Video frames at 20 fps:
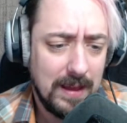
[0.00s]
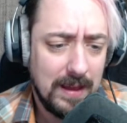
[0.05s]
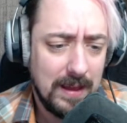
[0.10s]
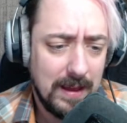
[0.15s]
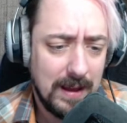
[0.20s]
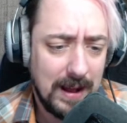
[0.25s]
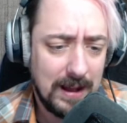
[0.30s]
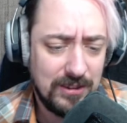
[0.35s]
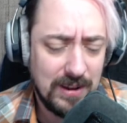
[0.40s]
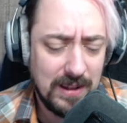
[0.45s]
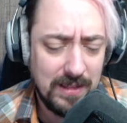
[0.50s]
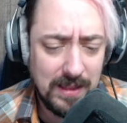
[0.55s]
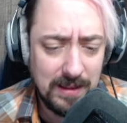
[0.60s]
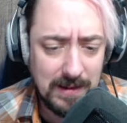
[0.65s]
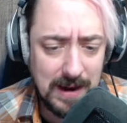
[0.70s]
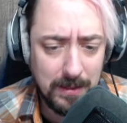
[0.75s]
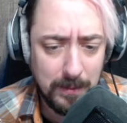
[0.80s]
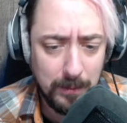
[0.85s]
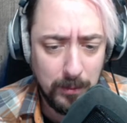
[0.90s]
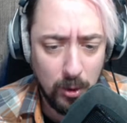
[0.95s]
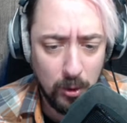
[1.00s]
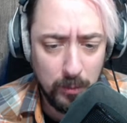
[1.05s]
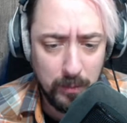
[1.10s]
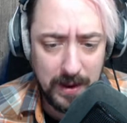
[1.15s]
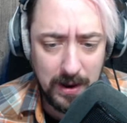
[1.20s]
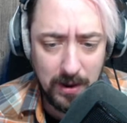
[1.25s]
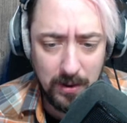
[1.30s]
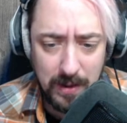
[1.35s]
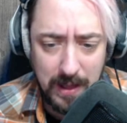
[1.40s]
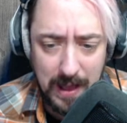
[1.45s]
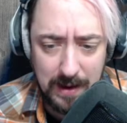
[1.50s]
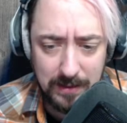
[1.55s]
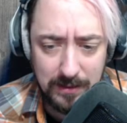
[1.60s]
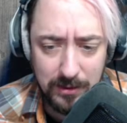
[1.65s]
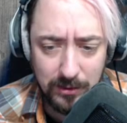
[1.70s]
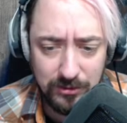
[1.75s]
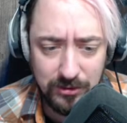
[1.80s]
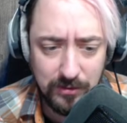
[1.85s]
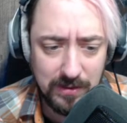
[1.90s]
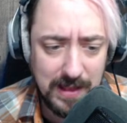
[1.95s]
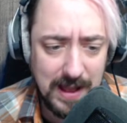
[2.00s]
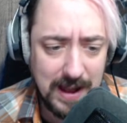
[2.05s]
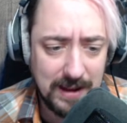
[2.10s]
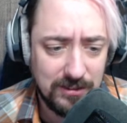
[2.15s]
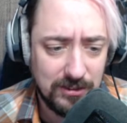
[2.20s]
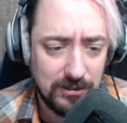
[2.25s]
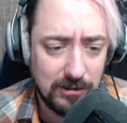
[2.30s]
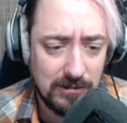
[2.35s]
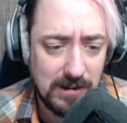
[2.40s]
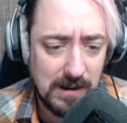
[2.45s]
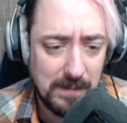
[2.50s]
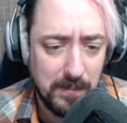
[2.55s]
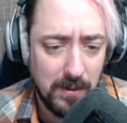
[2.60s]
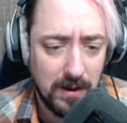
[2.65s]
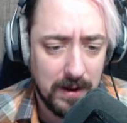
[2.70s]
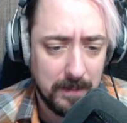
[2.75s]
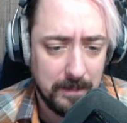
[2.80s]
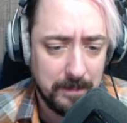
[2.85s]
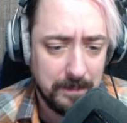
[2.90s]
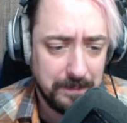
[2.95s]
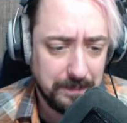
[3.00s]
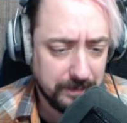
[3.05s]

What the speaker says: I gently grab the poem with my own hand until she relaxes her grip on it.